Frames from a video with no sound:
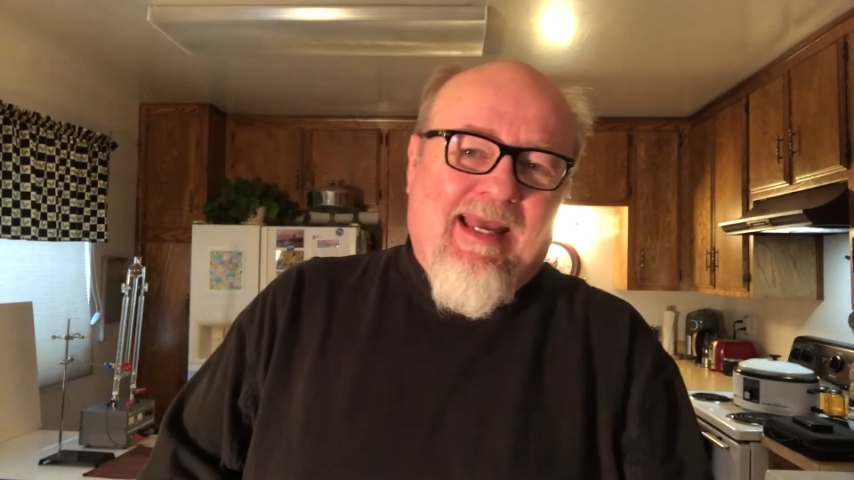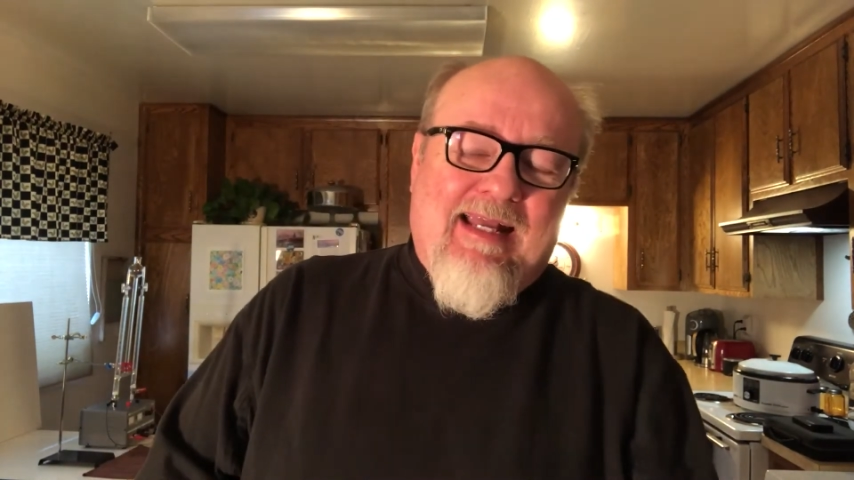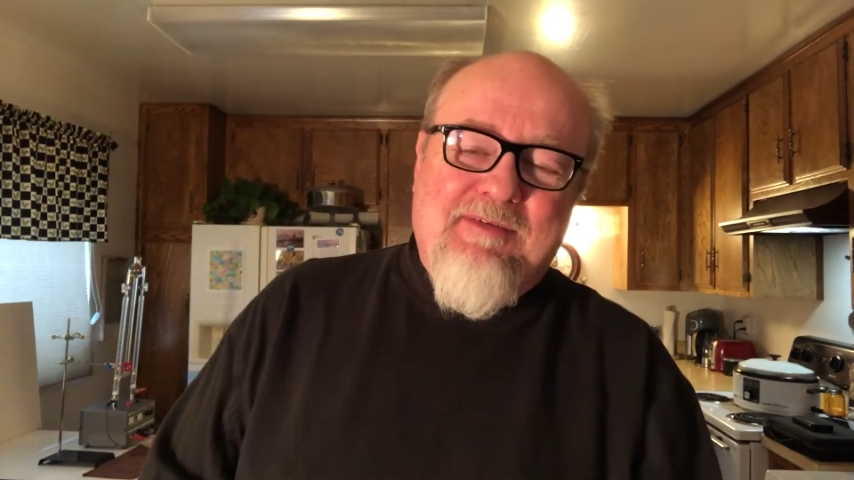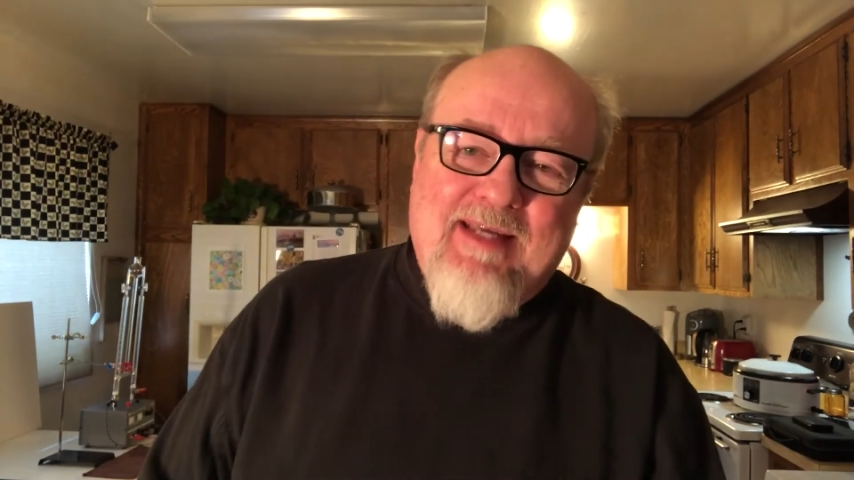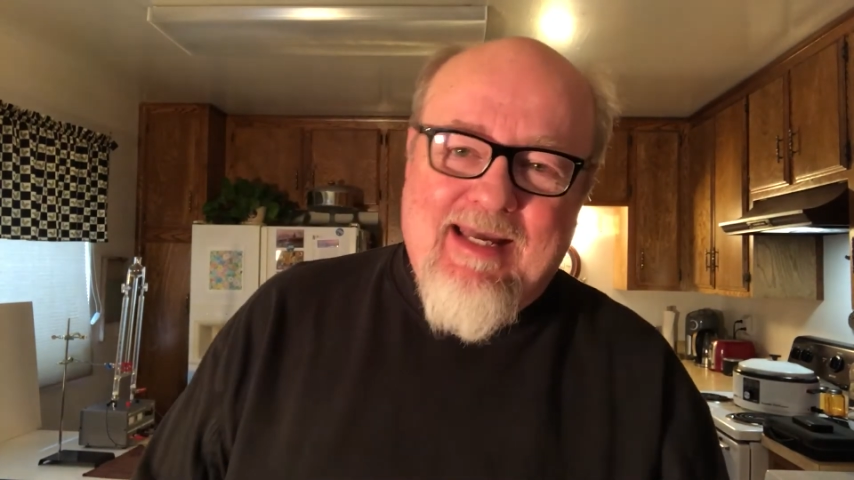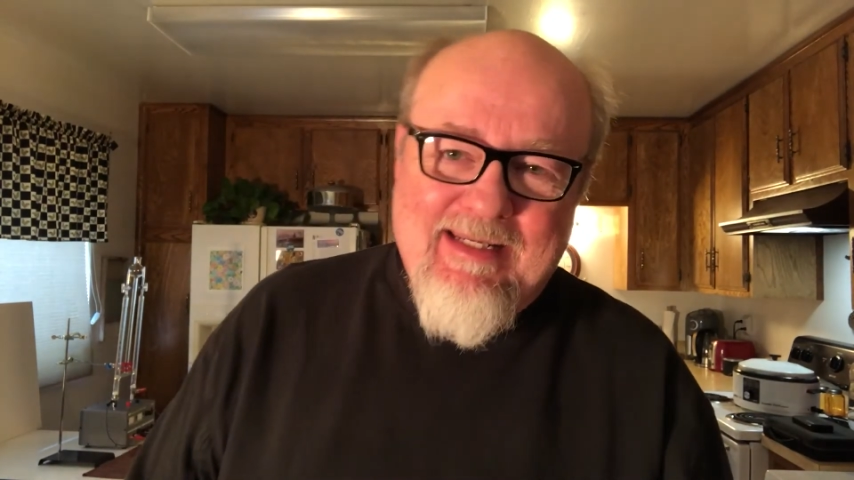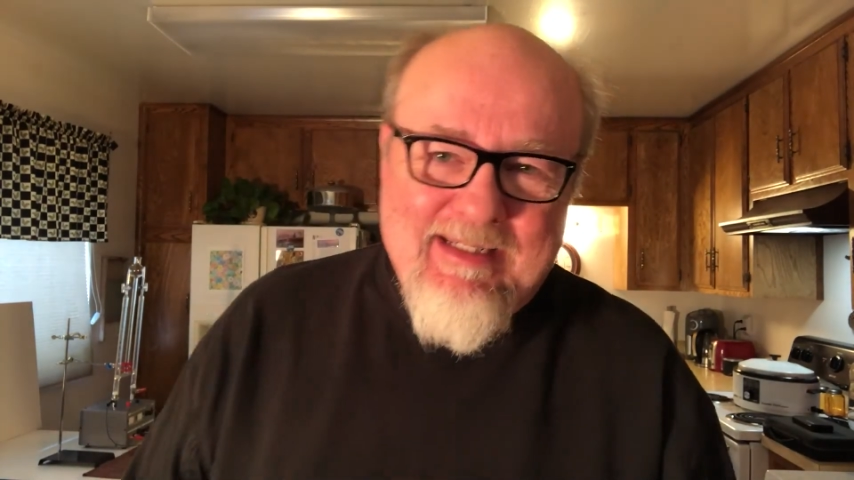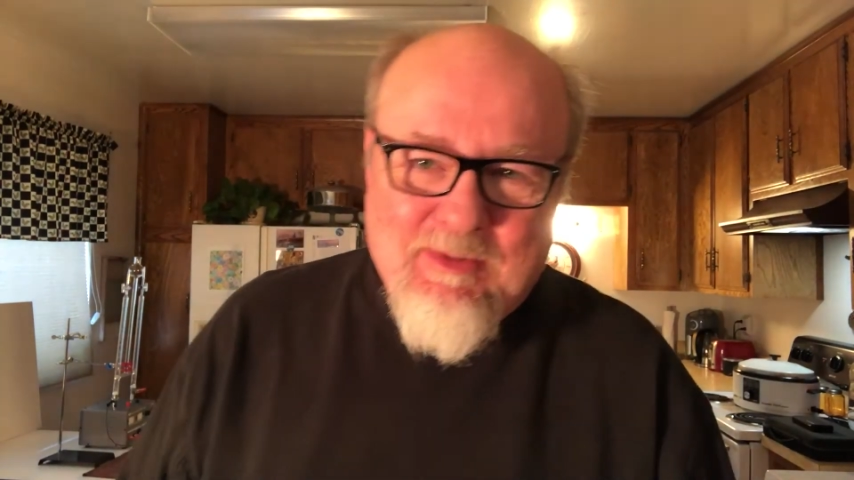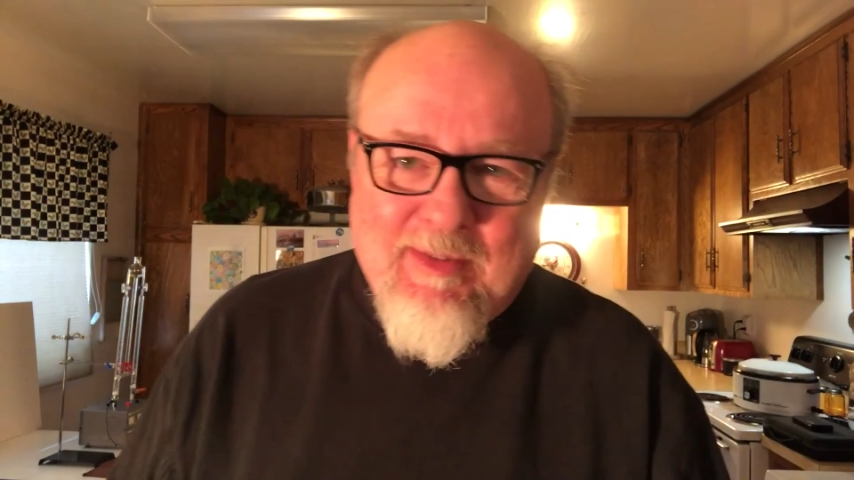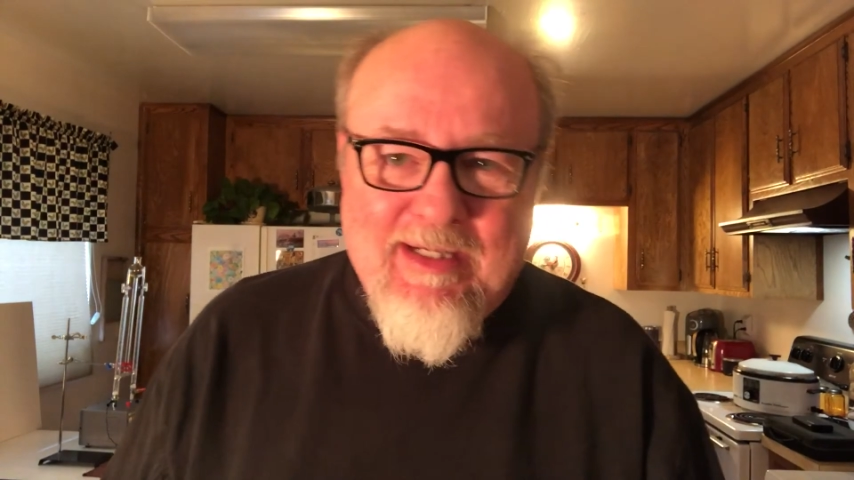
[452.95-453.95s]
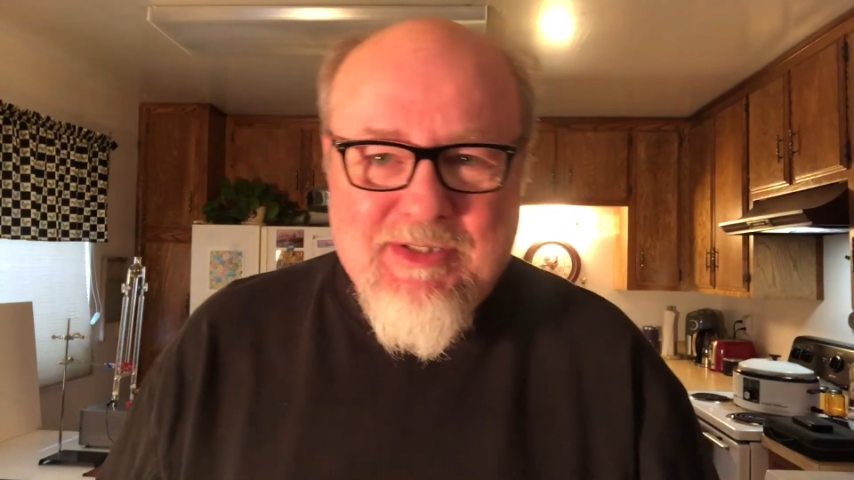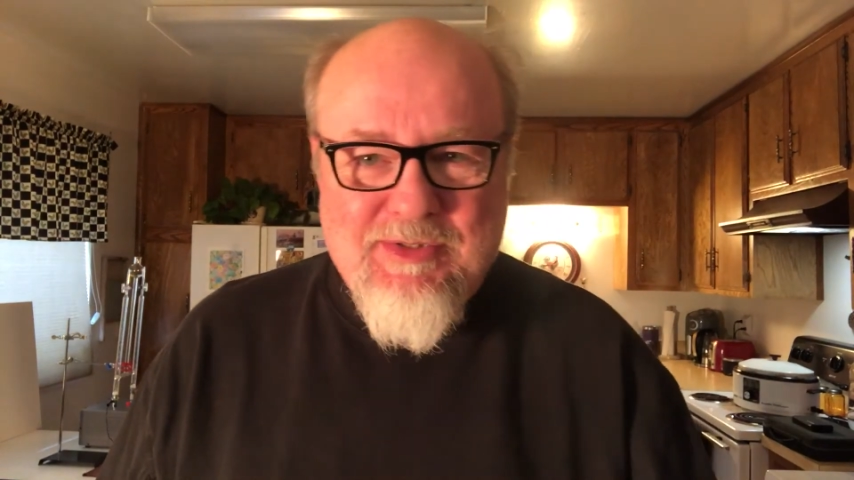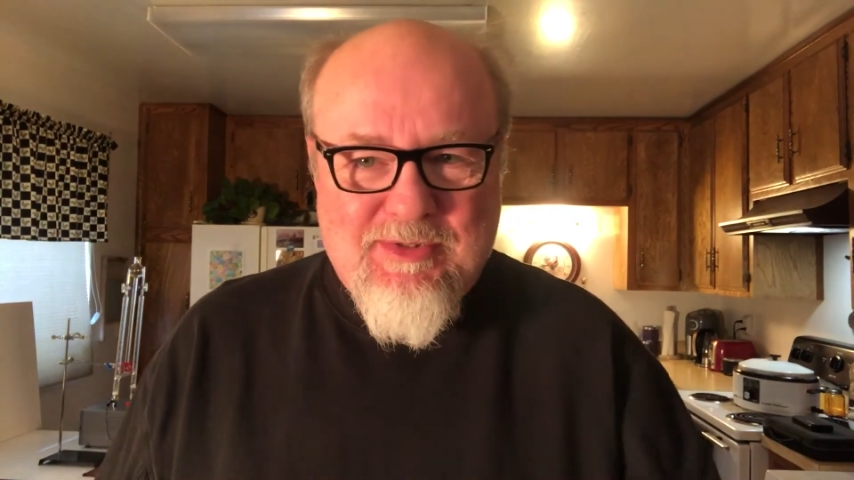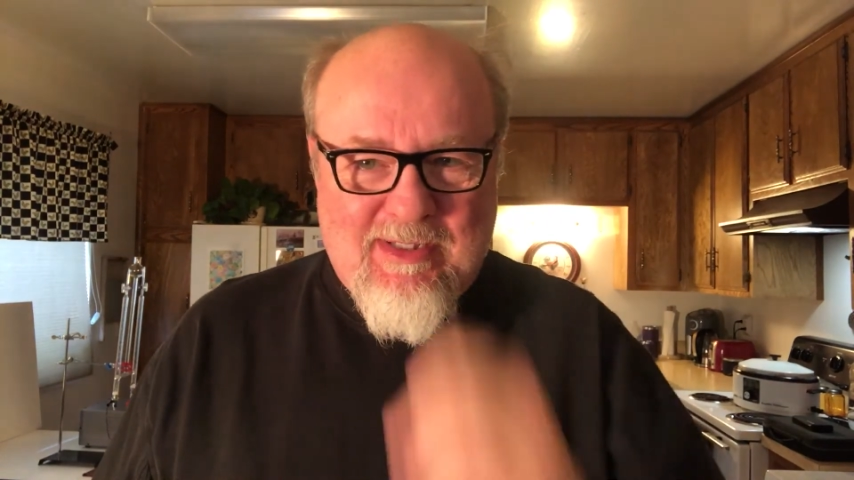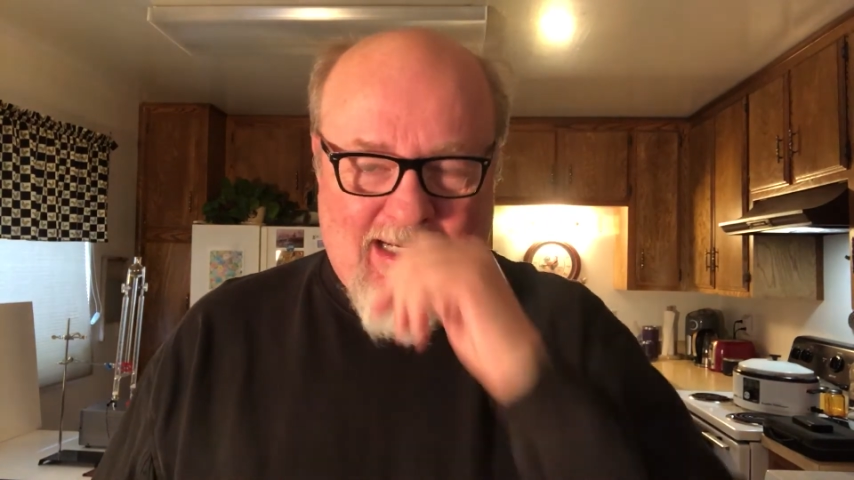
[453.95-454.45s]
And if you got any
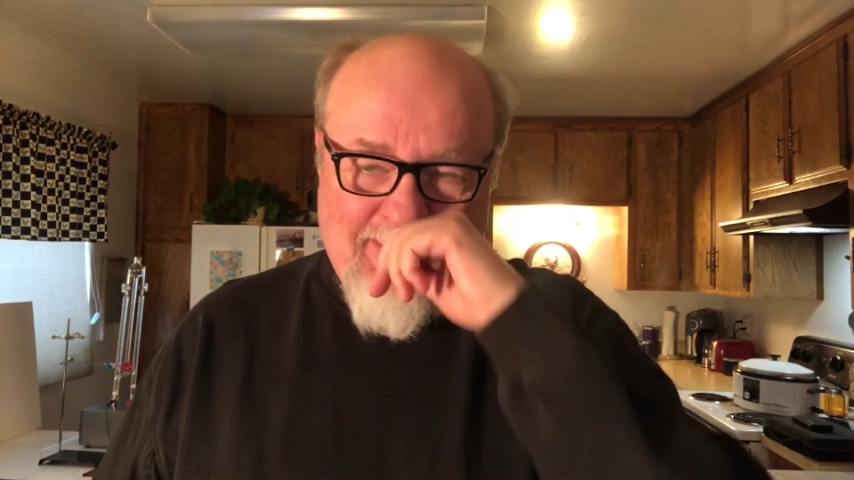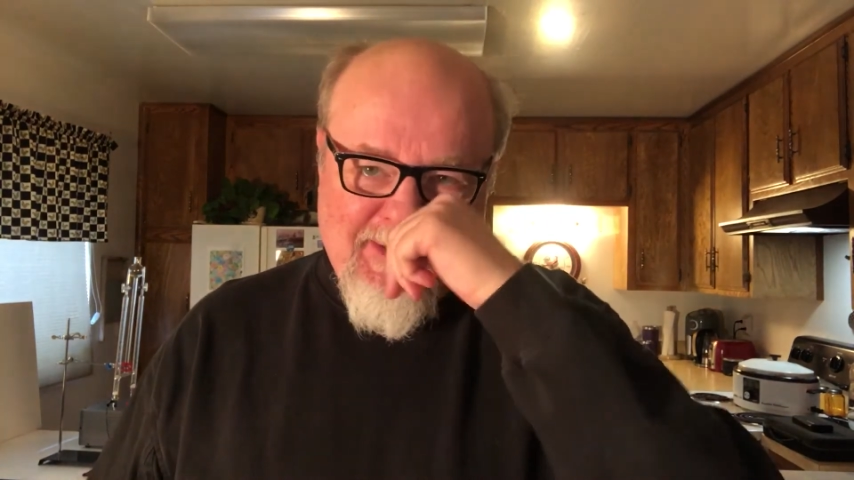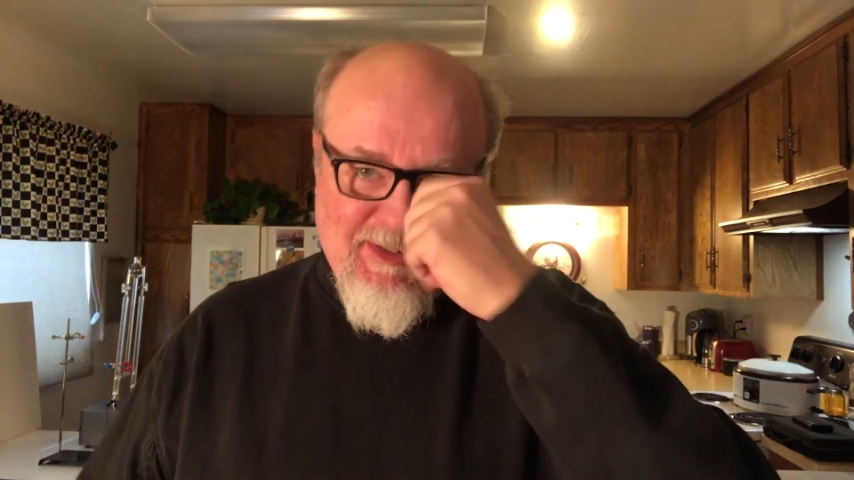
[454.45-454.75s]
questions or comments,